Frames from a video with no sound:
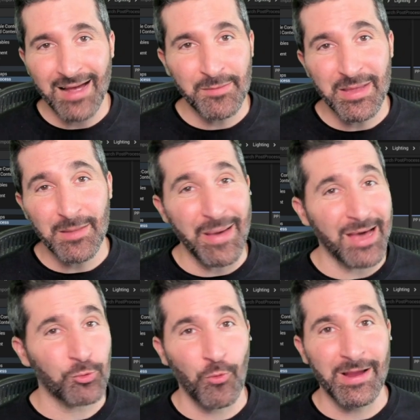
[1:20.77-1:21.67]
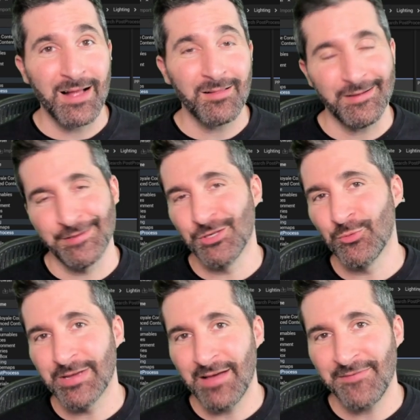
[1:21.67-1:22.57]
to Make a Battle Royale in
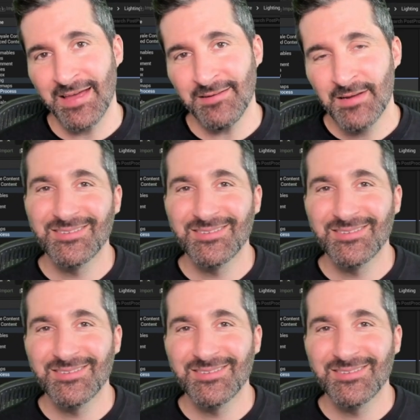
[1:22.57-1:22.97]
UEFN.